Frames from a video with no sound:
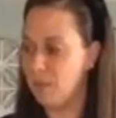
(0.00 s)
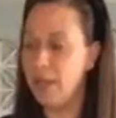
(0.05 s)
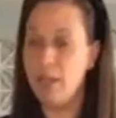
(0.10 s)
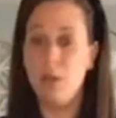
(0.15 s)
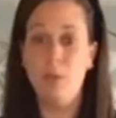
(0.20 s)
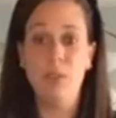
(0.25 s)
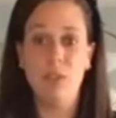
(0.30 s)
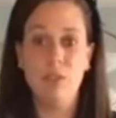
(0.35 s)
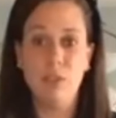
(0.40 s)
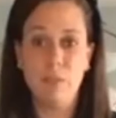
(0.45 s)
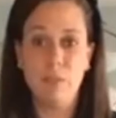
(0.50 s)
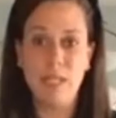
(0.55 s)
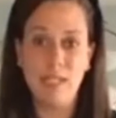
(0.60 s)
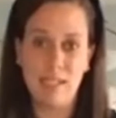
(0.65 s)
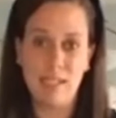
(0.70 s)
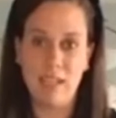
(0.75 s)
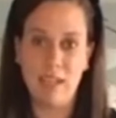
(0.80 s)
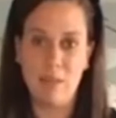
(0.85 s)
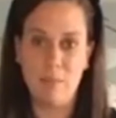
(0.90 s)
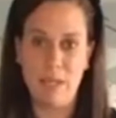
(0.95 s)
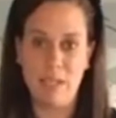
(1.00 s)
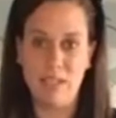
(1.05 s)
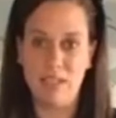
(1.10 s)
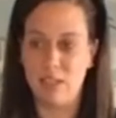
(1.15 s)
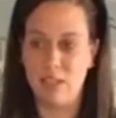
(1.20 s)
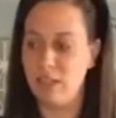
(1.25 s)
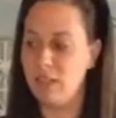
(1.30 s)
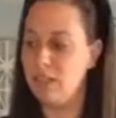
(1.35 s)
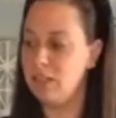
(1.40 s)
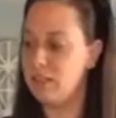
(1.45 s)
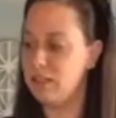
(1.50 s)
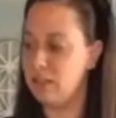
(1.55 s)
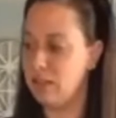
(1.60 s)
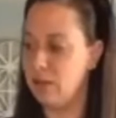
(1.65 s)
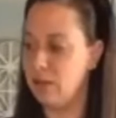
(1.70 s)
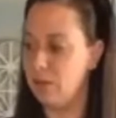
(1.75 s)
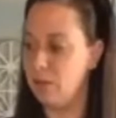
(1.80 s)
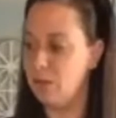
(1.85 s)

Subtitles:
I always use my stand mixer. So